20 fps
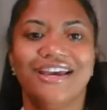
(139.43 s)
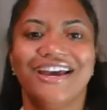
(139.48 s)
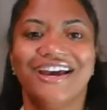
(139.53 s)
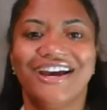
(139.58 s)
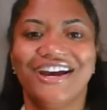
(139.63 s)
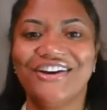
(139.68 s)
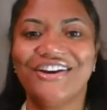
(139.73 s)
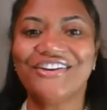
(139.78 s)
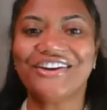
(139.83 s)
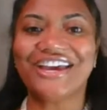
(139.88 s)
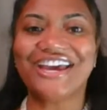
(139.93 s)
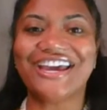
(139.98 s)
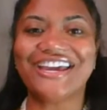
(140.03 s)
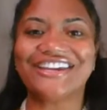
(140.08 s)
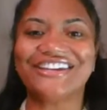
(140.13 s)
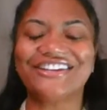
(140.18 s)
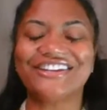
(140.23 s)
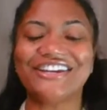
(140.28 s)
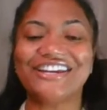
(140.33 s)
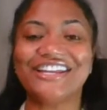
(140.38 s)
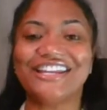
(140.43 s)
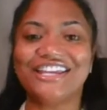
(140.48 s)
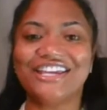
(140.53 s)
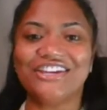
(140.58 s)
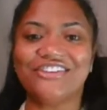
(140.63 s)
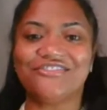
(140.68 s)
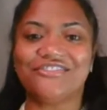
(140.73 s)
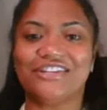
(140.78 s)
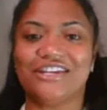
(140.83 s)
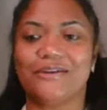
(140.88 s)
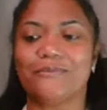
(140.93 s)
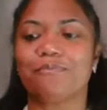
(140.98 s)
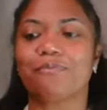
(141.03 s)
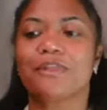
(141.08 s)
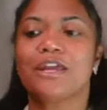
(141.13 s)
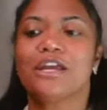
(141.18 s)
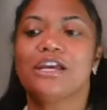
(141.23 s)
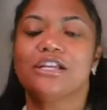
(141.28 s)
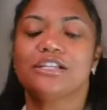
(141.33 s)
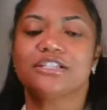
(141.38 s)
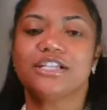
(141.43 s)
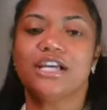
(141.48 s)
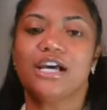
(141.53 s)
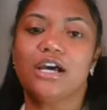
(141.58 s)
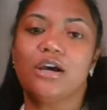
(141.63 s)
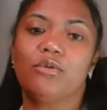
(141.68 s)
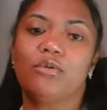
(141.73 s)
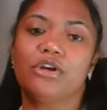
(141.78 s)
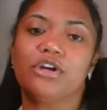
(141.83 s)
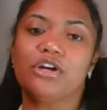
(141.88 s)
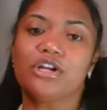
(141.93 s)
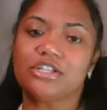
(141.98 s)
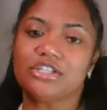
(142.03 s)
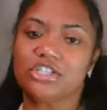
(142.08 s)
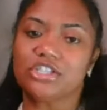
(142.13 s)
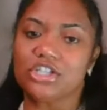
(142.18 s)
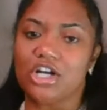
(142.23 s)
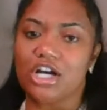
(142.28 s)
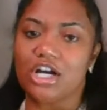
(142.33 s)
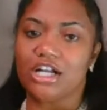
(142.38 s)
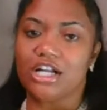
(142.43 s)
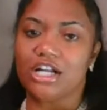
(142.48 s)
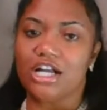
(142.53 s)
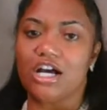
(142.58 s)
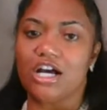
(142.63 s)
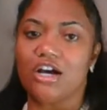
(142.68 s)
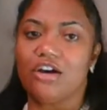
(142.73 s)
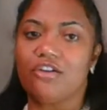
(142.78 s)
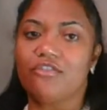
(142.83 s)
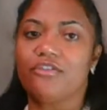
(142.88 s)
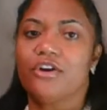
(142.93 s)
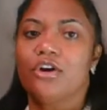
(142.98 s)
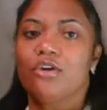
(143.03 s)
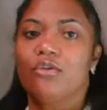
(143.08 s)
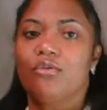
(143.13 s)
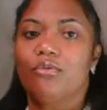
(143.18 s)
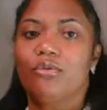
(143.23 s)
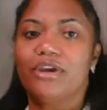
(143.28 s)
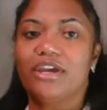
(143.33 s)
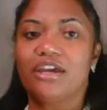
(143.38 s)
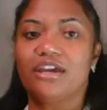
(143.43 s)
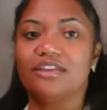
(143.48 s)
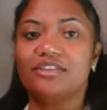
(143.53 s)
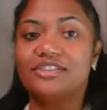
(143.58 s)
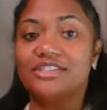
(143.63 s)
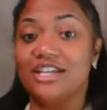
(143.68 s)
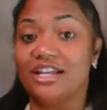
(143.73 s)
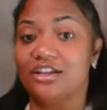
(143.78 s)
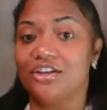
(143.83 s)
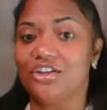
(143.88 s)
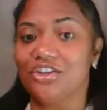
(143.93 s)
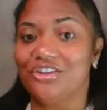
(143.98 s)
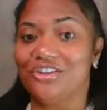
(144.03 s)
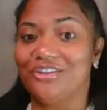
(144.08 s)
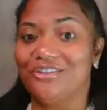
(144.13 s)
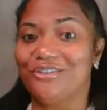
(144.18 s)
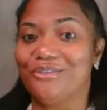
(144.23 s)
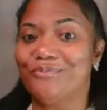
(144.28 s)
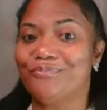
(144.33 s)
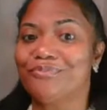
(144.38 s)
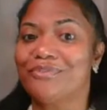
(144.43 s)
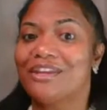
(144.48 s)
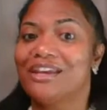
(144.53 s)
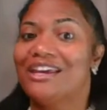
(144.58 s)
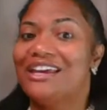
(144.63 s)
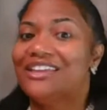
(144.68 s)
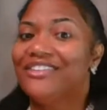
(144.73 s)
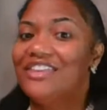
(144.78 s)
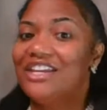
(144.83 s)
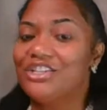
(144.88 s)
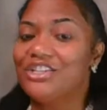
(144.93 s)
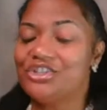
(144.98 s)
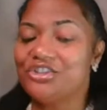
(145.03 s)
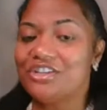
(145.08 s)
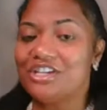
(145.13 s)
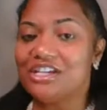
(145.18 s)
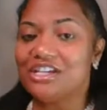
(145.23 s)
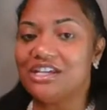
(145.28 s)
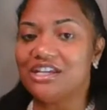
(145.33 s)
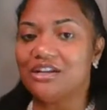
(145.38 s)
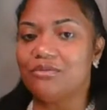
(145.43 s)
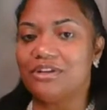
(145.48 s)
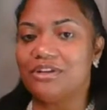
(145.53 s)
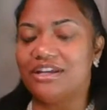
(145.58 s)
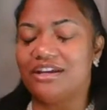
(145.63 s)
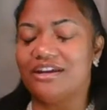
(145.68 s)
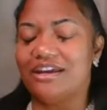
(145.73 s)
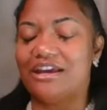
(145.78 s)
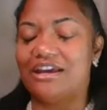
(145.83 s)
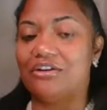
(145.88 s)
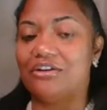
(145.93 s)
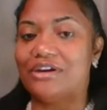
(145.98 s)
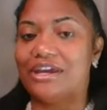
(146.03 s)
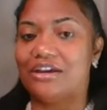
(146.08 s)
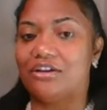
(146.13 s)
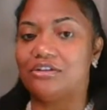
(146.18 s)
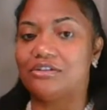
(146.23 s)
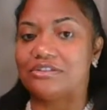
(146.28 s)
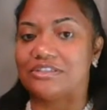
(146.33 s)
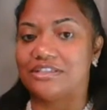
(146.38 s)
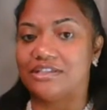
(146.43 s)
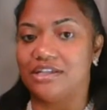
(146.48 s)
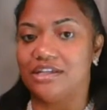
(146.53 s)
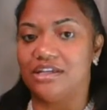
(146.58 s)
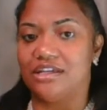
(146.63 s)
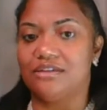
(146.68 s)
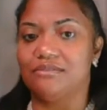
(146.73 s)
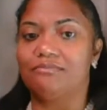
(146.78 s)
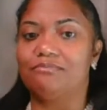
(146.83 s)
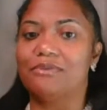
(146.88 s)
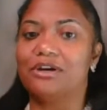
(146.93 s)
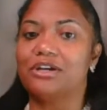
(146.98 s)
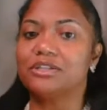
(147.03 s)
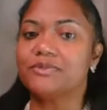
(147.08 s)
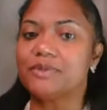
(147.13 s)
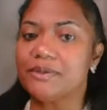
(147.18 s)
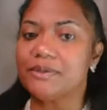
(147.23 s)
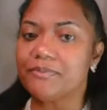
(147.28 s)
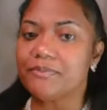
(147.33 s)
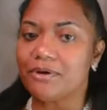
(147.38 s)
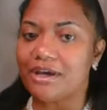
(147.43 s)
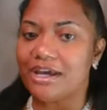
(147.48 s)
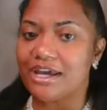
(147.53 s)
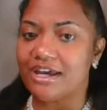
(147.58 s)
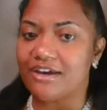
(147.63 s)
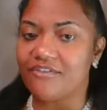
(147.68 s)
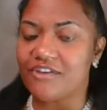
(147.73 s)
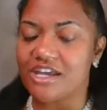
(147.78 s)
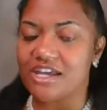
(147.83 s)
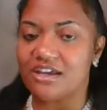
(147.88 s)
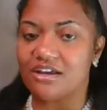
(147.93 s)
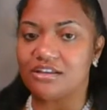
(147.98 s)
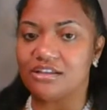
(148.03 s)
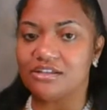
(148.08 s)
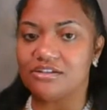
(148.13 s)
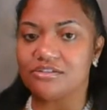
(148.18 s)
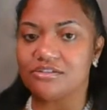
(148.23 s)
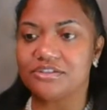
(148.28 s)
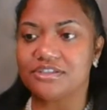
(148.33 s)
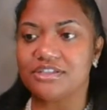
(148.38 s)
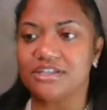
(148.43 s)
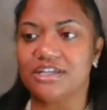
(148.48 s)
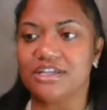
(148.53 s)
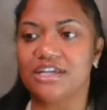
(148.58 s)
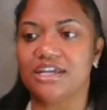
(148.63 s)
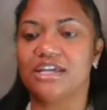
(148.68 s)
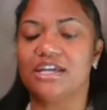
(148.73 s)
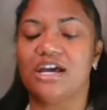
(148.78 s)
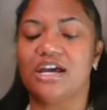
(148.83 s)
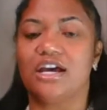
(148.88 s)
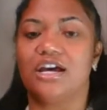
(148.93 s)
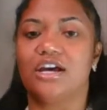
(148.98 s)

Okay, good evening. So we're going to start off with telling you that you can get it with an LLC. Most people have an LLC